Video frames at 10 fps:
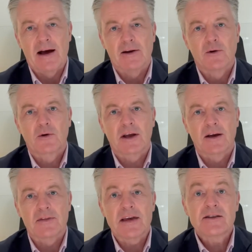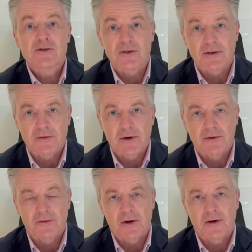and looking at the history of,
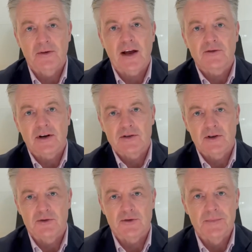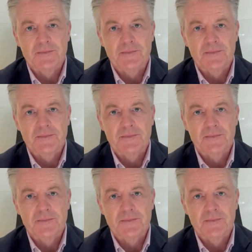of, of cataract surgery.